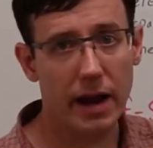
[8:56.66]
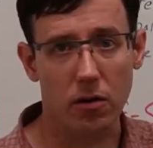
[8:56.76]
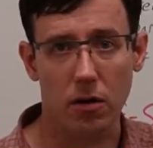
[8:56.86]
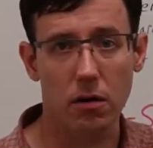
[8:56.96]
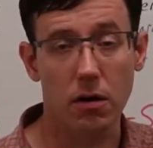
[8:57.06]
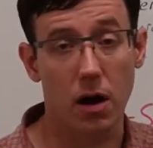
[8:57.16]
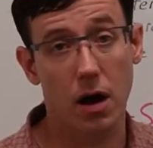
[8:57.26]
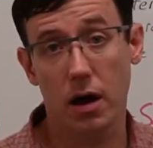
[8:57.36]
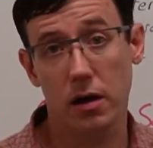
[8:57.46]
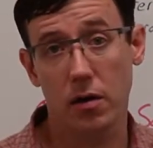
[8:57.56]
error
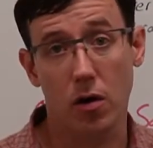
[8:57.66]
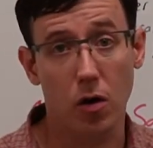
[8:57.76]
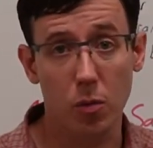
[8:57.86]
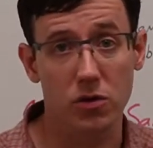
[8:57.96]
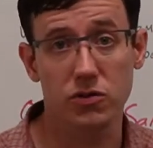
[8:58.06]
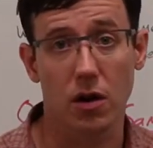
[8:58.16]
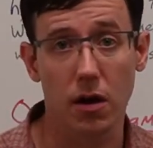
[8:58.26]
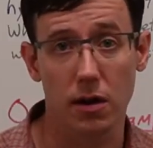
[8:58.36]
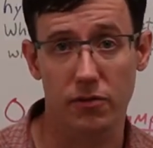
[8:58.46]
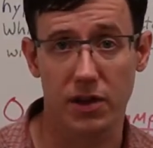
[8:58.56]
on almost
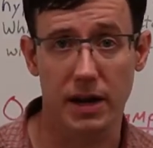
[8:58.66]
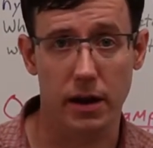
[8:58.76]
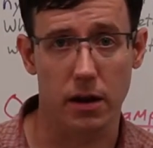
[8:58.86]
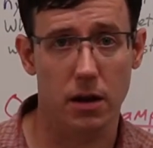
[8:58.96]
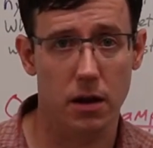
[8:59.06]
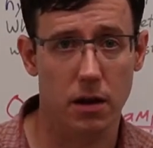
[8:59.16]
all of the data.